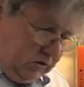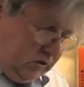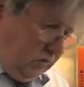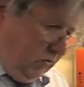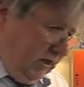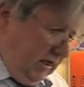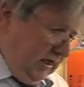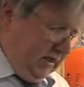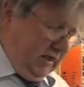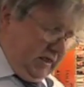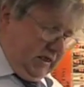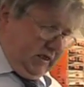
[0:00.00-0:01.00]
Well,
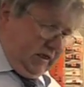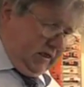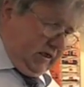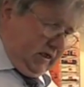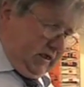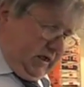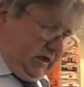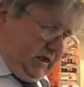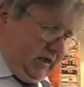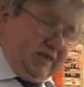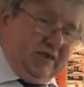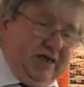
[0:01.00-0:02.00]

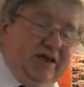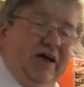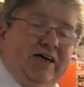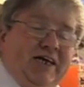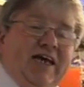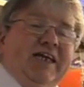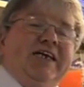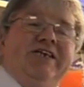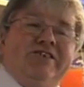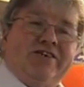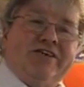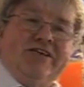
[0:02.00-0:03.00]
it's not getting any
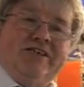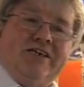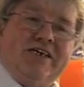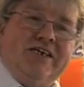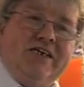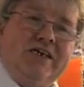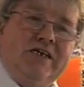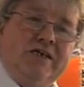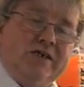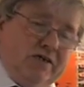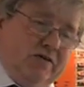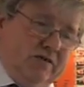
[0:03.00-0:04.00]
easier. It's not getting
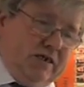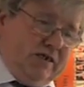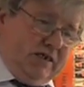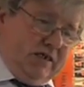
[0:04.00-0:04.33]
easier, you know. That